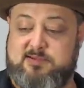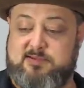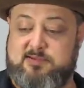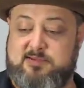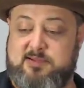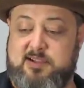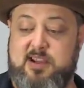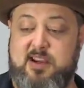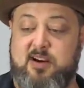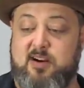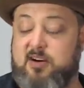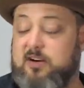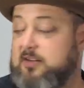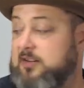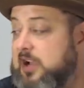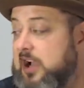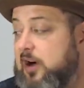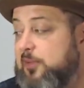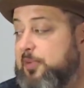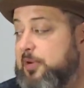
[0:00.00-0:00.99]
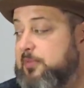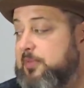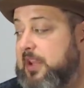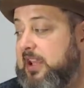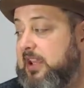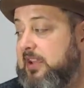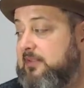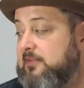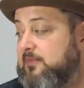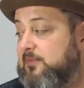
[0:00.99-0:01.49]
here helping
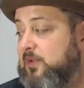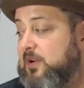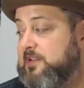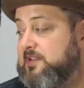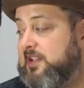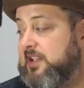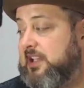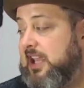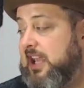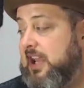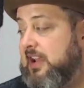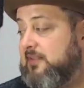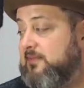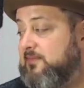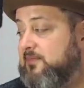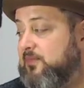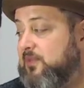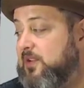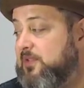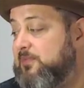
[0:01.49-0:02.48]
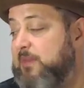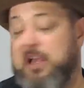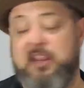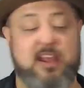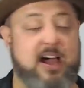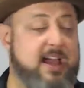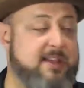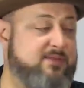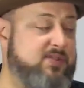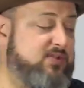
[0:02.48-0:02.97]
me once again with my
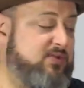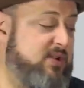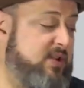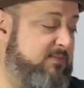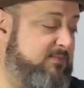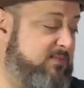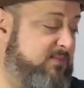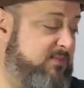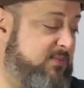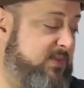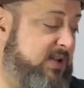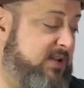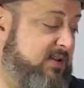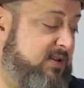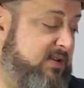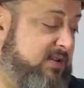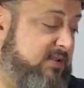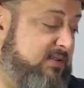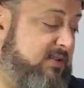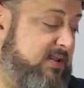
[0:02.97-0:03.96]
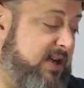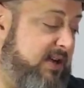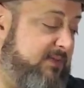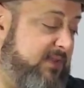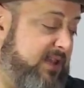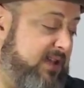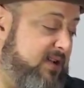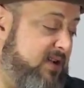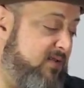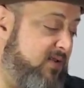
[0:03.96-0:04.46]
live stream.
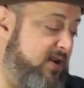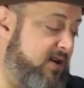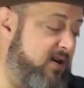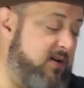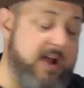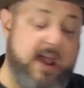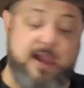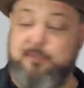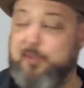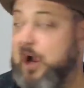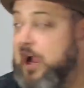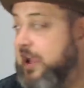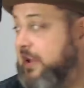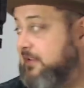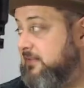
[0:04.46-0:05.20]
Everything going all right, Brian?